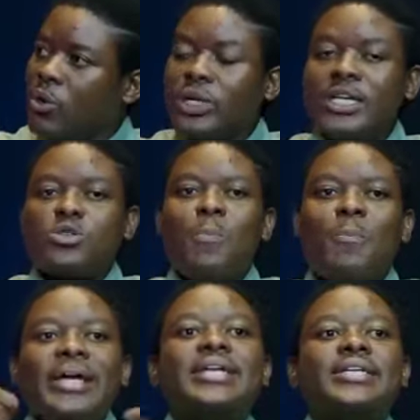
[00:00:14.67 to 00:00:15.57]
We need to
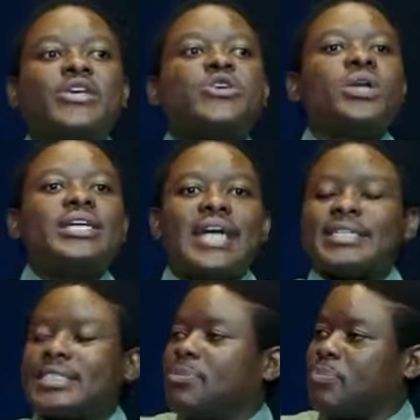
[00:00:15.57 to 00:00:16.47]
build new
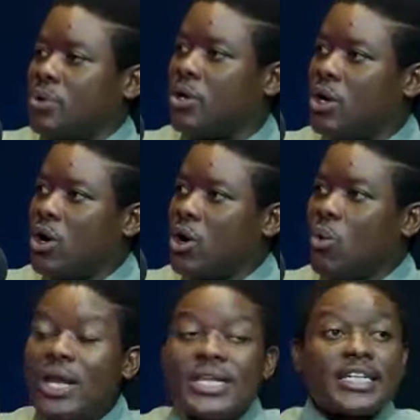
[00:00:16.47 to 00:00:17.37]
leadership
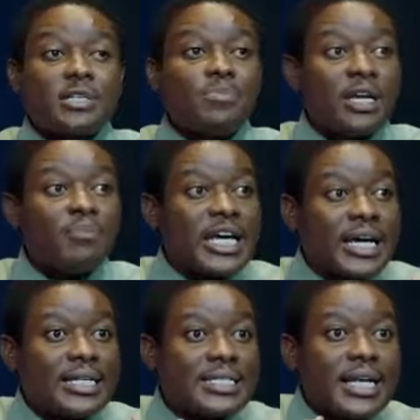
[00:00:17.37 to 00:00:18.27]
where leadership can be
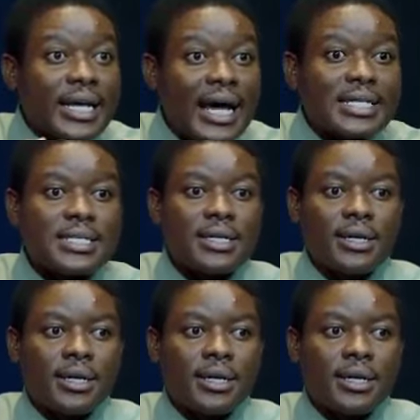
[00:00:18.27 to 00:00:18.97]
taken serious.